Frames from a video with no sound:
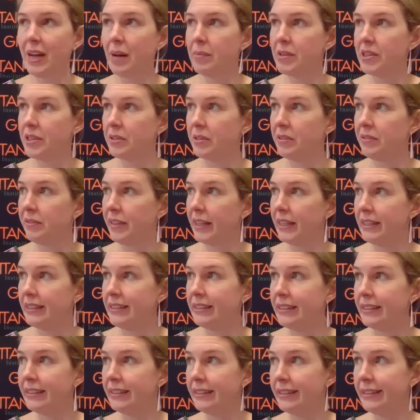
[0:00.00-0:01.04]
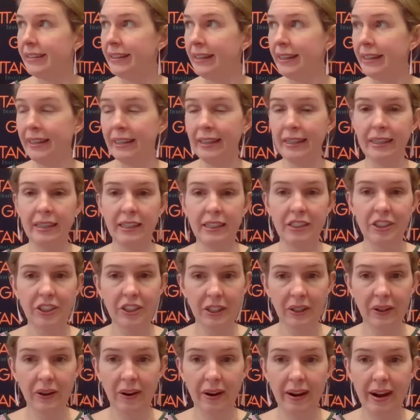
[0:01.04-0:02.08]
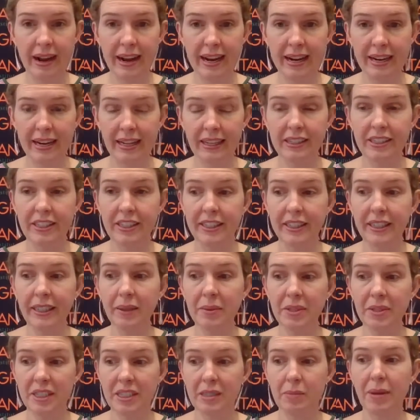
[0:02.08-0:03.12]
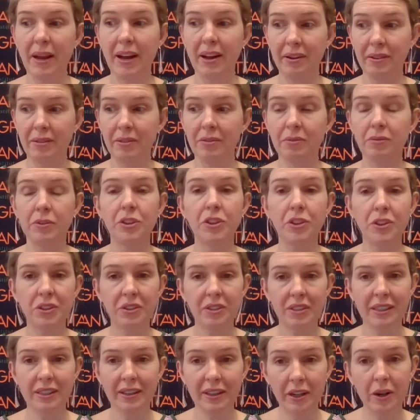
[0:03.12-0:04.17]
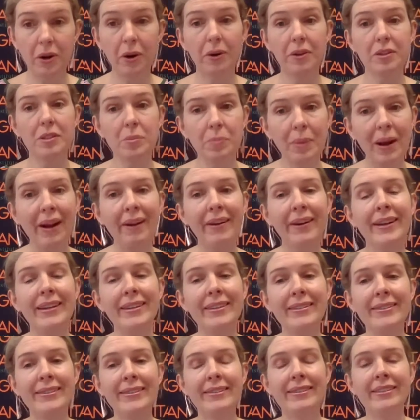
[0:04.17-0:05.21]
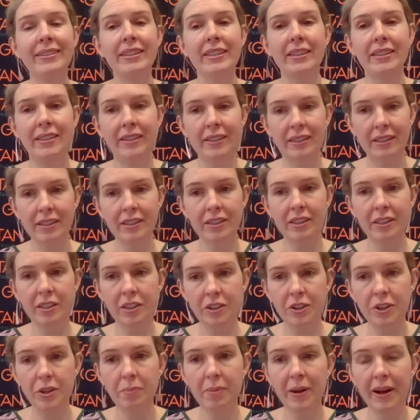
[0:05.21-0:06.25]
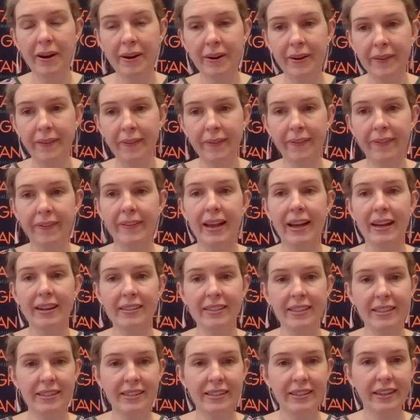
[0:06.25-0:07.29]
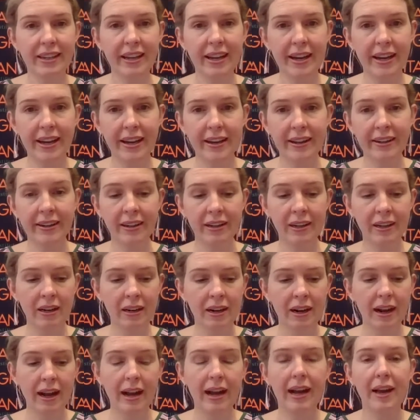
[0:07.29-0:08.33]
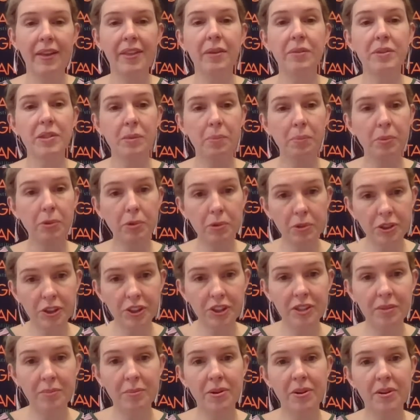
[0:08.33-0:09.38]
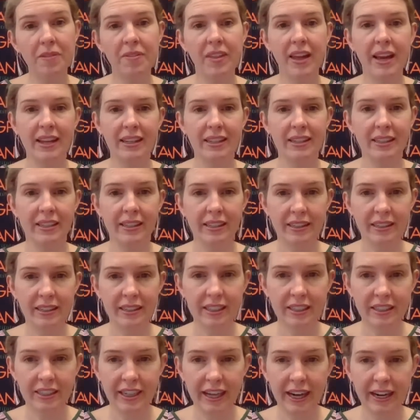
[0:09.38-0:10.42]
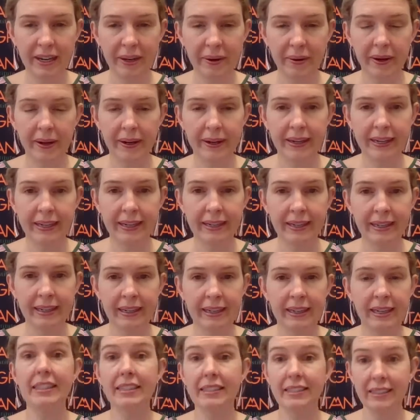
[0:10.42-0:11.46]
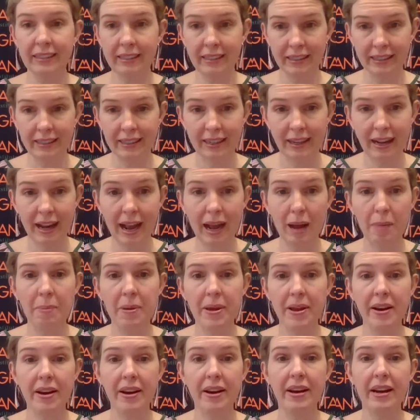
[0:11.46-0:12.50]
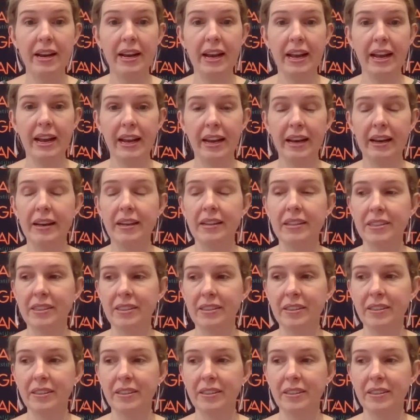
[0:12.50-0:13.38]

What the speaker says: come into effect in July next year, which is about reducing the cost barriers to new parents accessing care. There was a push to move that to January. It didn't happen. And,